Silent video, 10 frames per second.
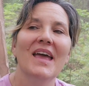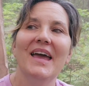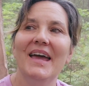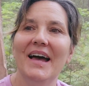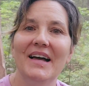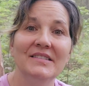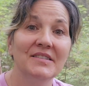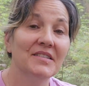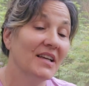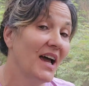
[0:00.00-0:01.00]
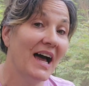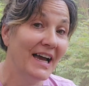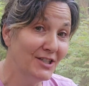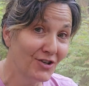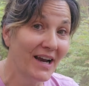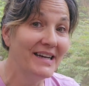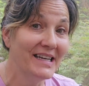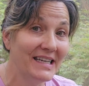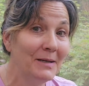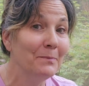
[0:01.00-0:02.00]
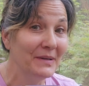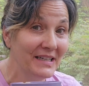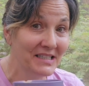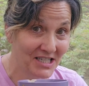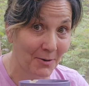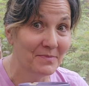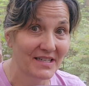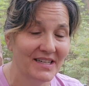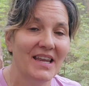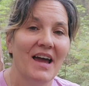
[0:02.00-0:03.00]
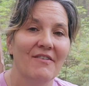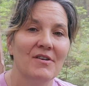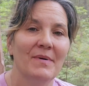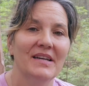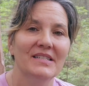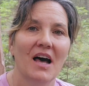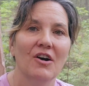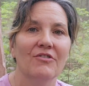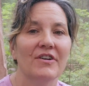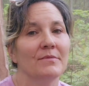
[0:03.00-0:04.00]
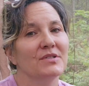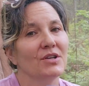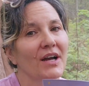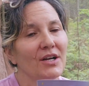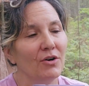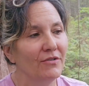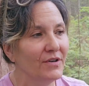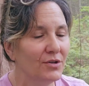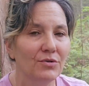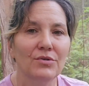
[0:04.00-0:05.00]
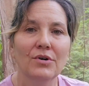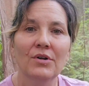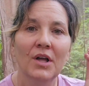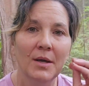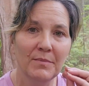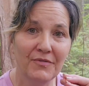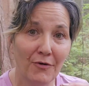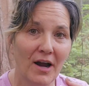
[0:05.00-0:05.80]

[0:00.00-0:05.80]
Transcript: And I try to keep being dumped in everybody's algorithm. So I go over to Google before